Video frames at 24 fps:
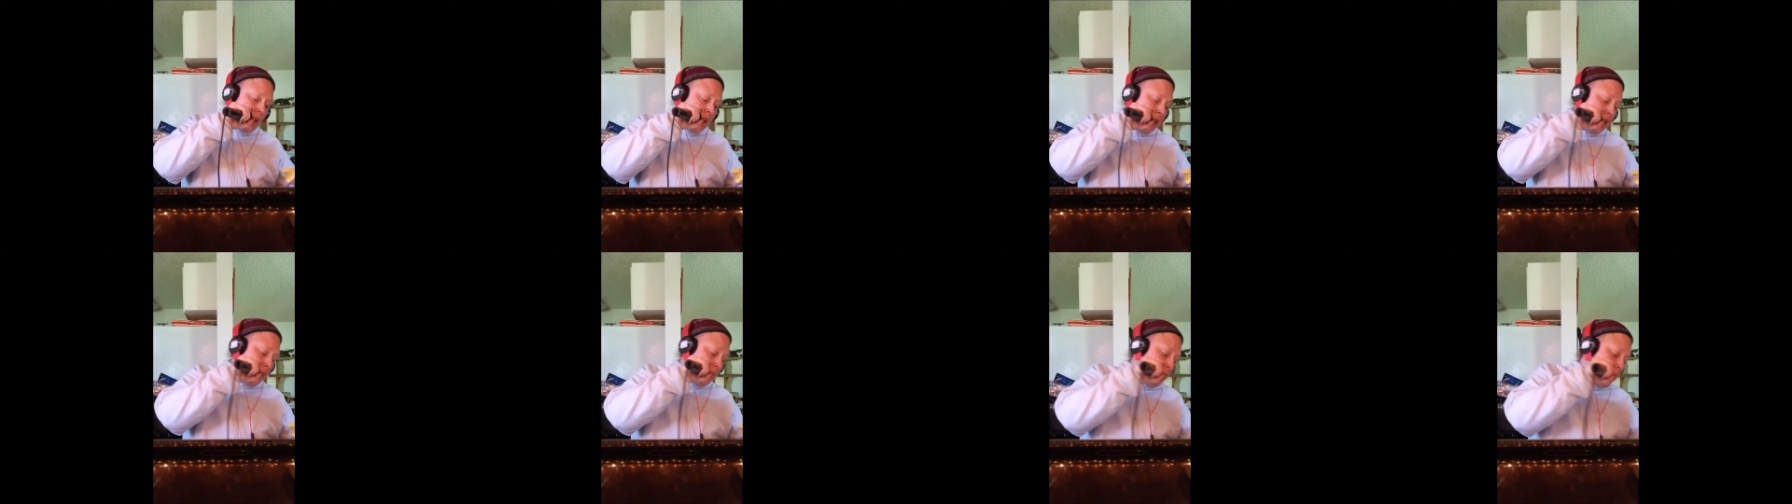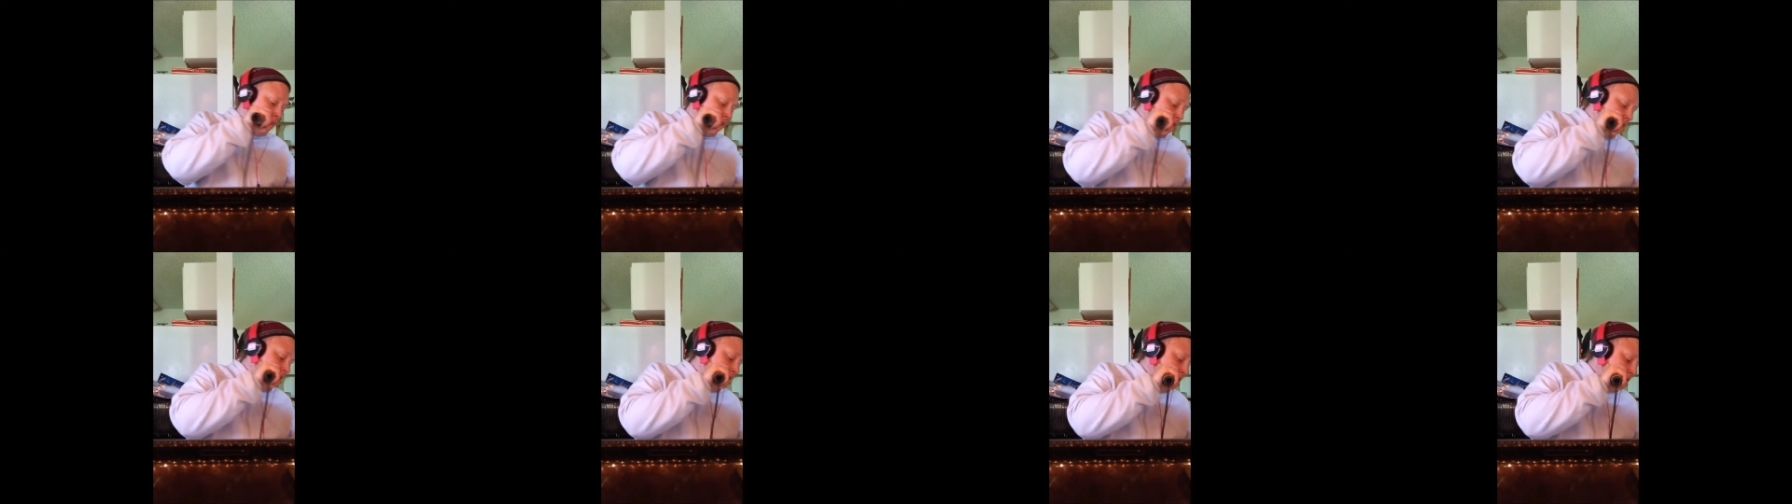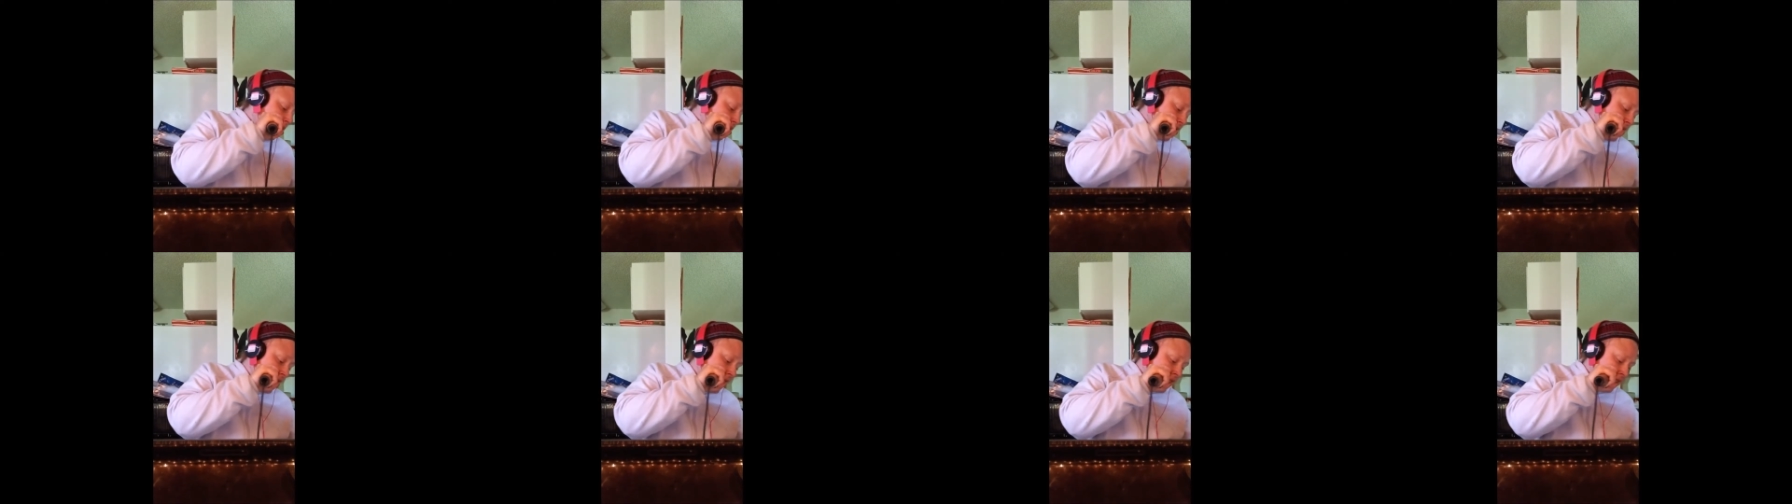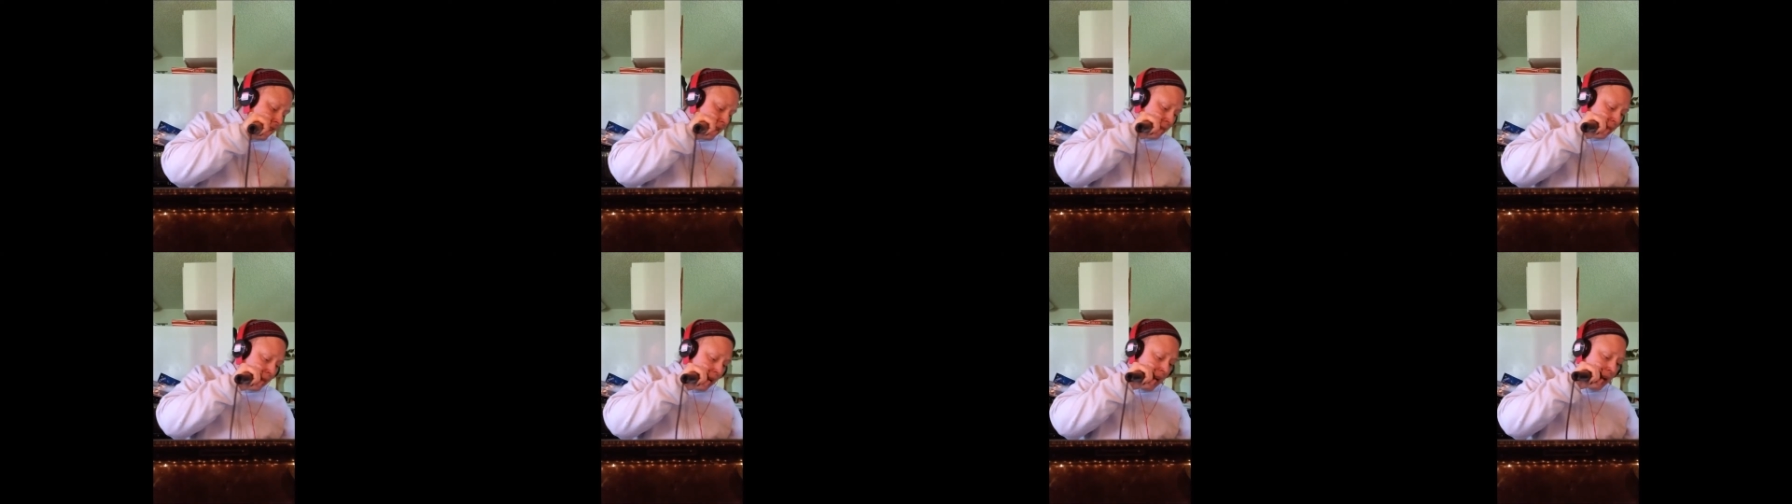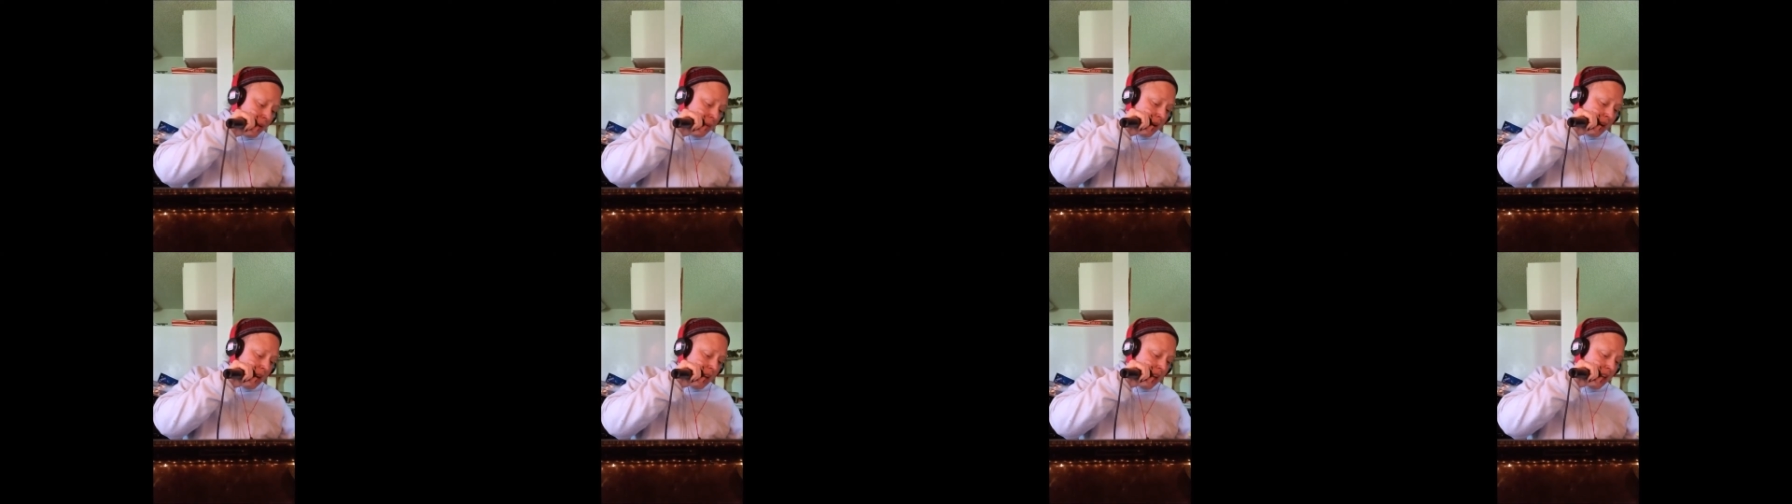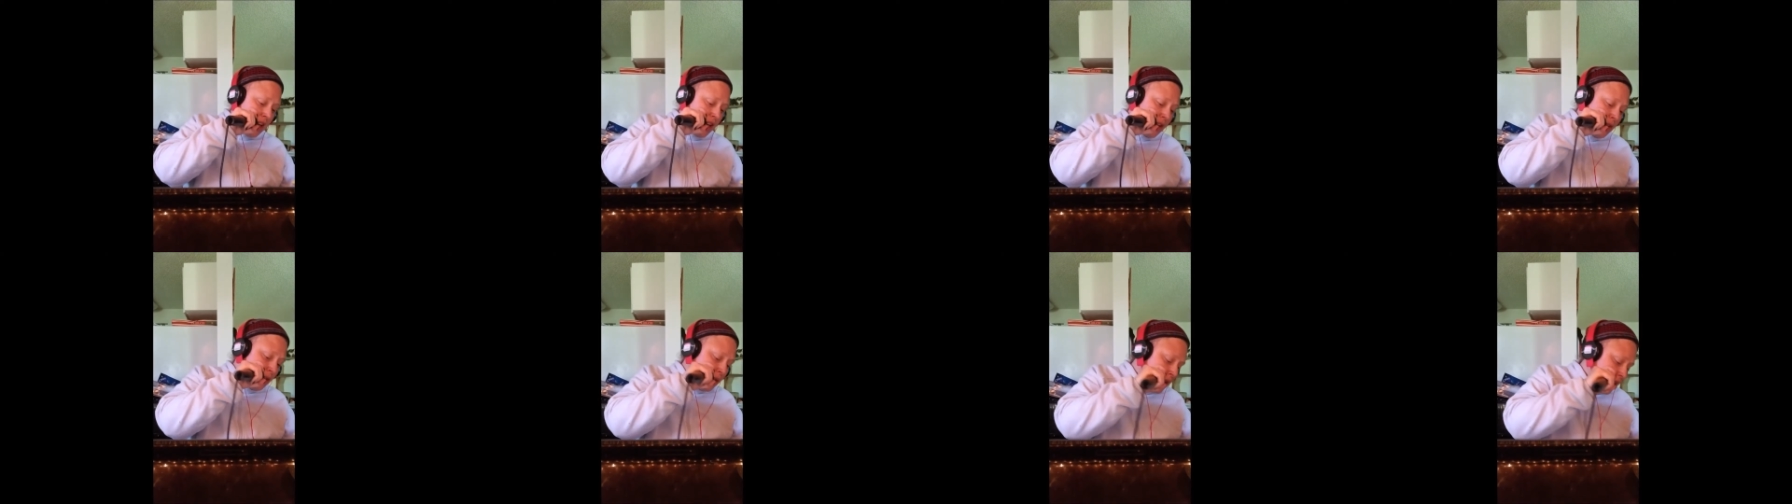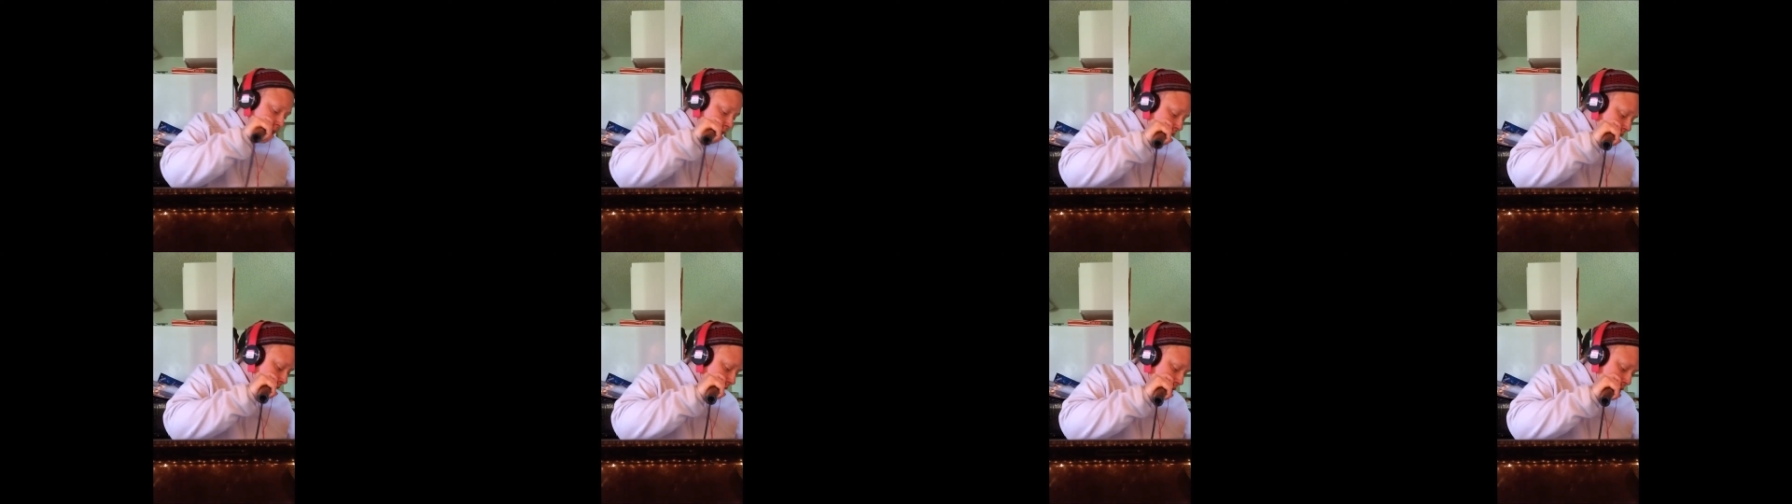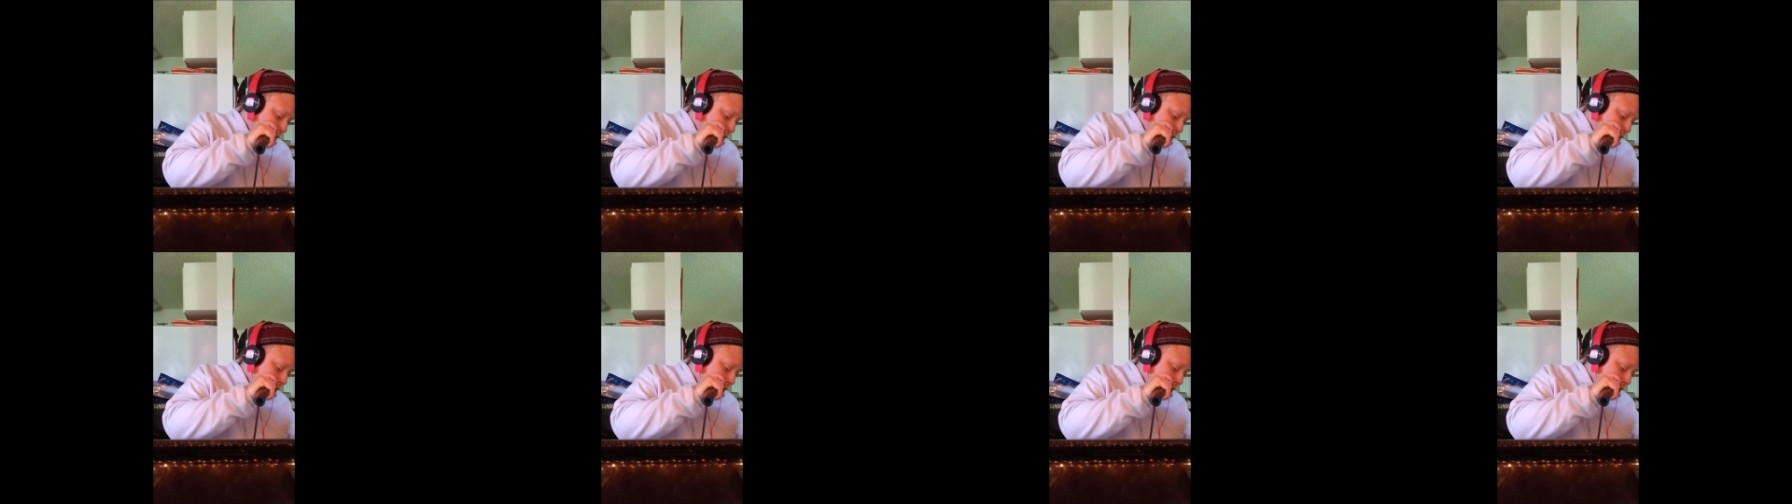But I'll kill it my way, and you kill it